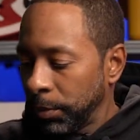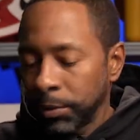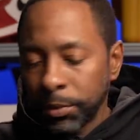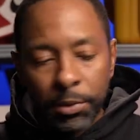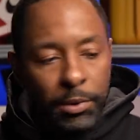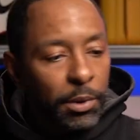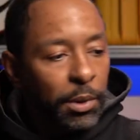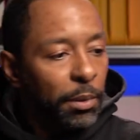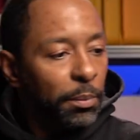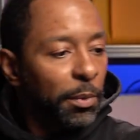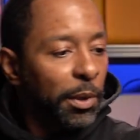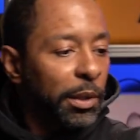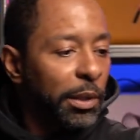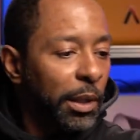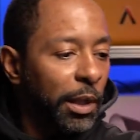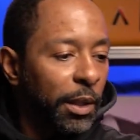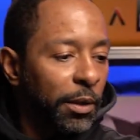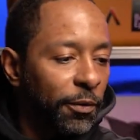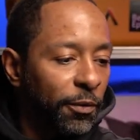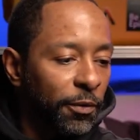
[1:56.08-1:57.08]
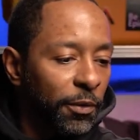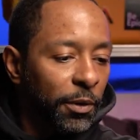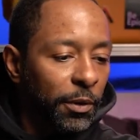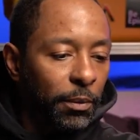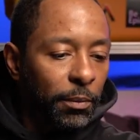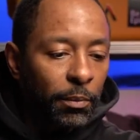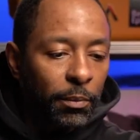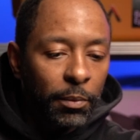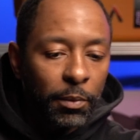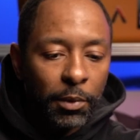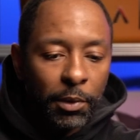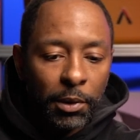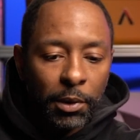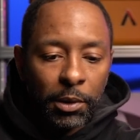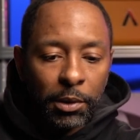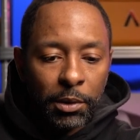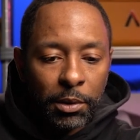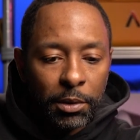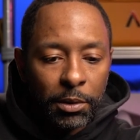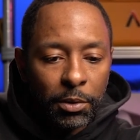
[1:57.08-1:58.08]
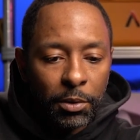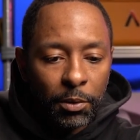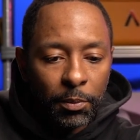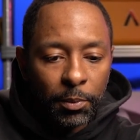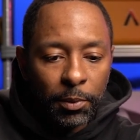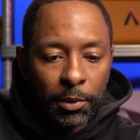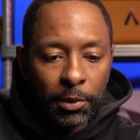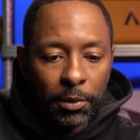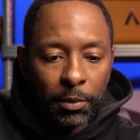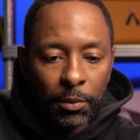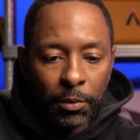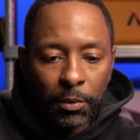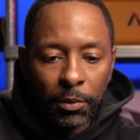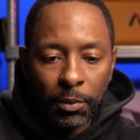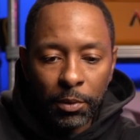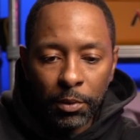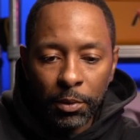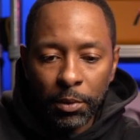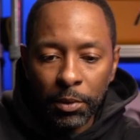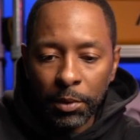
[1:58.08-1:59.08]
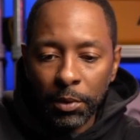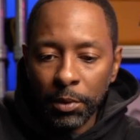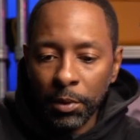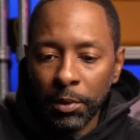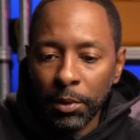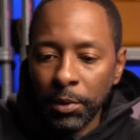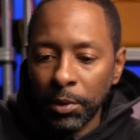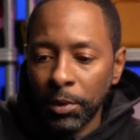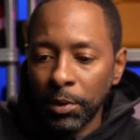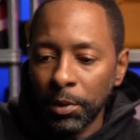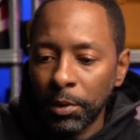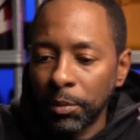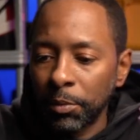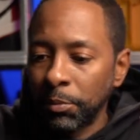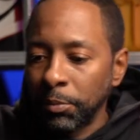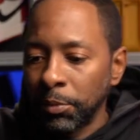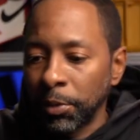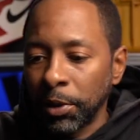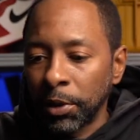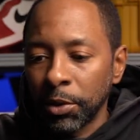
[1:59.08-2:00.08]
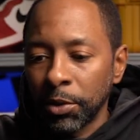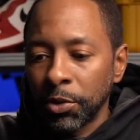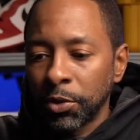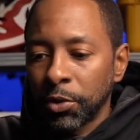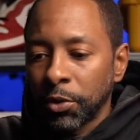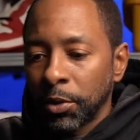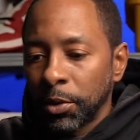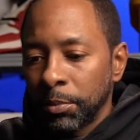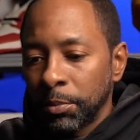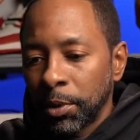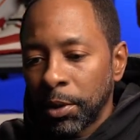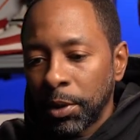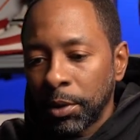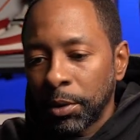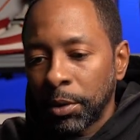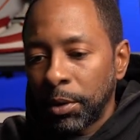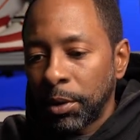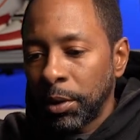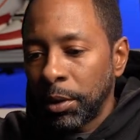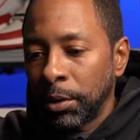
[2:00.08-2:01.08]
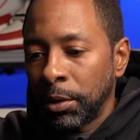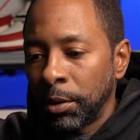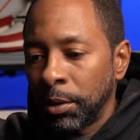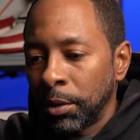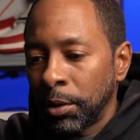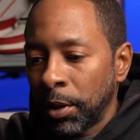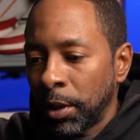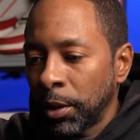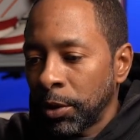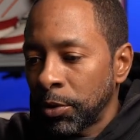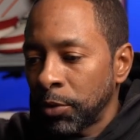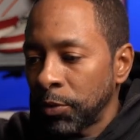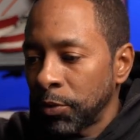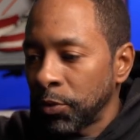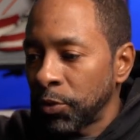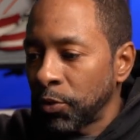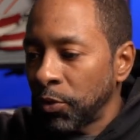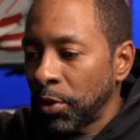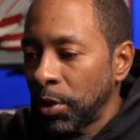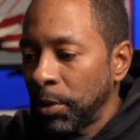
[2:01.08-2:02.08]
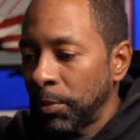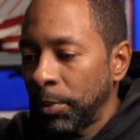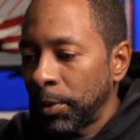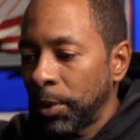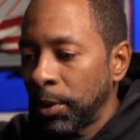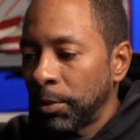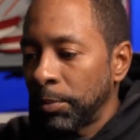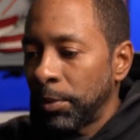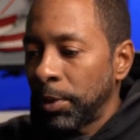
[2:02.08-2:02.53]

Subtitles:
Let's get my knife and cut this open. Making sure I'm not cutting the actual tripod